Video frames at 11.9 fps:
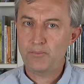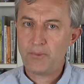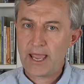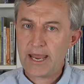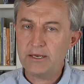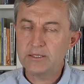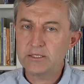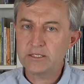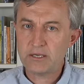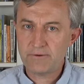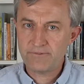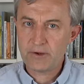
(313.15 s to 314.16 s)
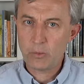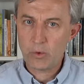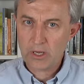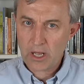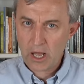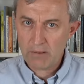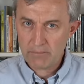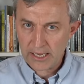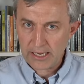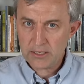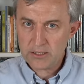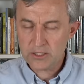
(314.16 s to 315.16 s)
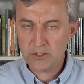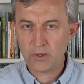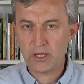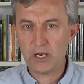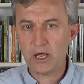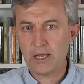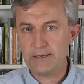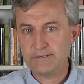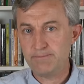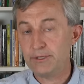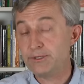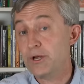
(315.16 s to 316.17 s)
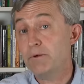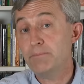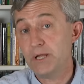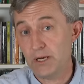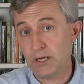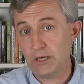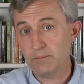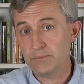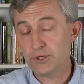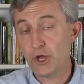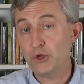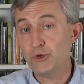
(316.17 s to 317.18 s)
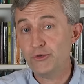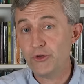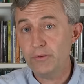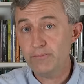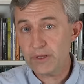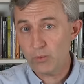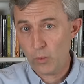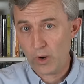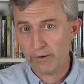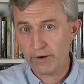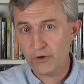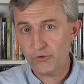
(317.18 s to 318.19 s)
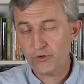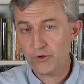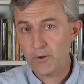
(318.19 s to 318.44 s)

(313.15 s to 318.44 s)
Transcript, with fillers: pain and suffering will come into our lives, but don't be alarmed, don't be worried.